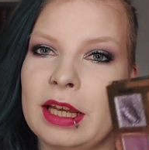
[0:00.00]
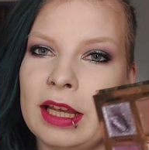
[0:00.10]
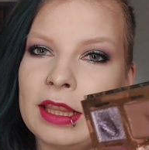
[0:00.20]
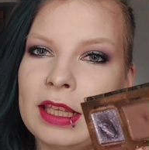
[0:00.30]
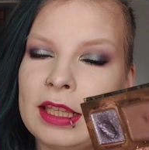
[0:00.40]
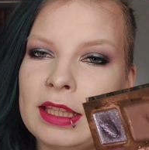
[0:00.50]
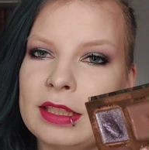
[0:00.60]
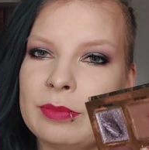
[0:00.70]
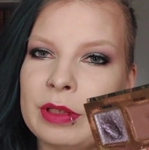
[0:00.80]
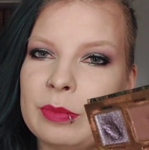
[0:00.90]
I think
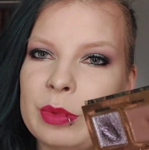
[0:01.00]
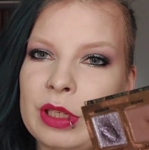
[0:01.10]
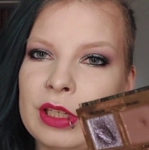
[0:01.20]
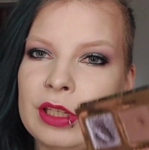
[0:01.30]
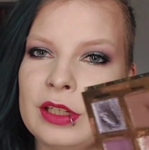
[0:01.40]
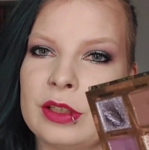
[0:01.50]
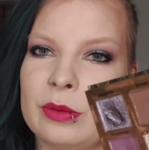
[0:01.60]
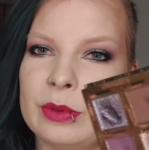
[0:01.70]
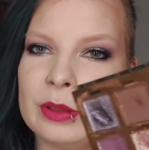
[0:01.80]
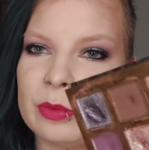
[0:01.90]
this might be the
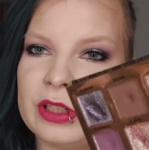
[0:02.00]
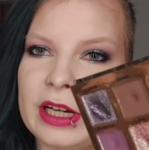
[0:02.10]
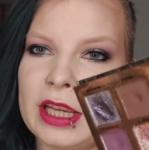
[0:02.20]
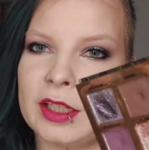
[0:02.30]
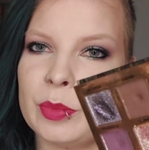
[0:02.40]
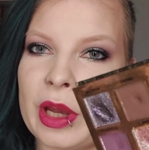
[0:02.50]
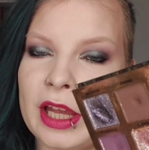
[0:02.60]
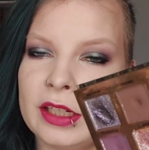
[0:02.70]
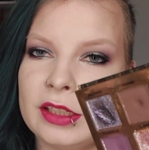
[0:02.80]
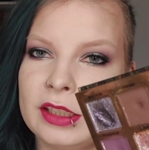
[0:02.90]
one where I hit pan,